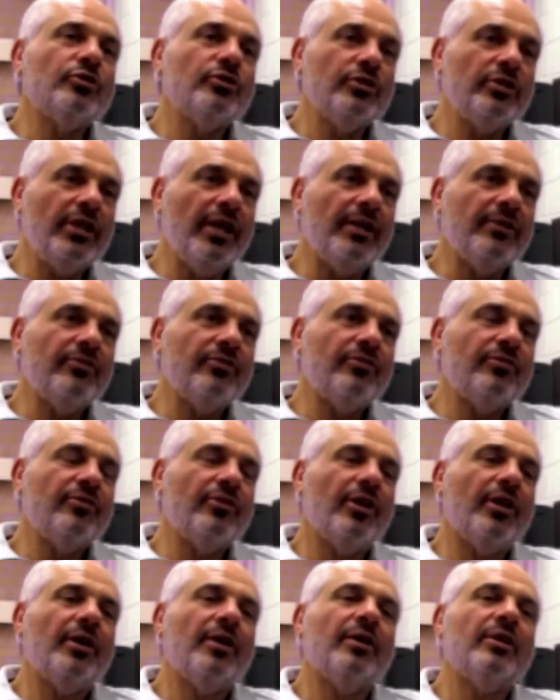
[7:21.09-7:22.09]
to get
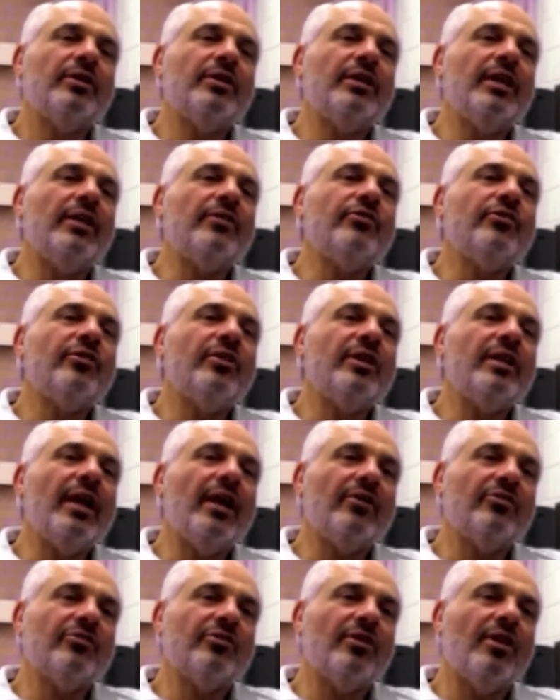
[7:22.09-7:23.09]
to the
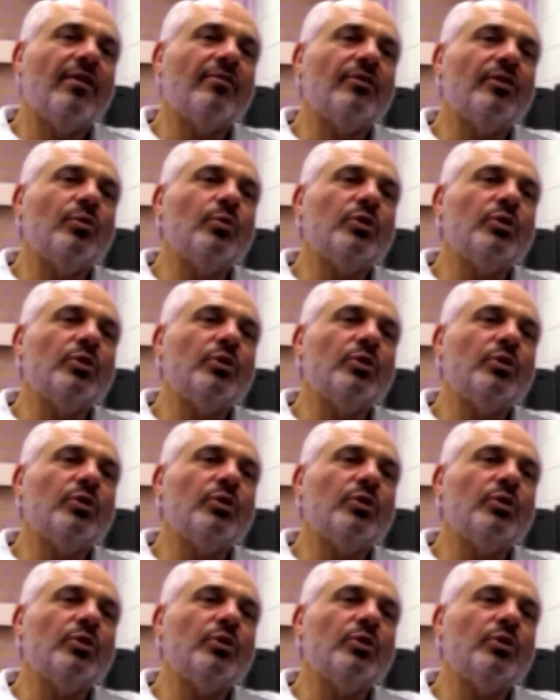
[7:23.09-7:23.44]
next level,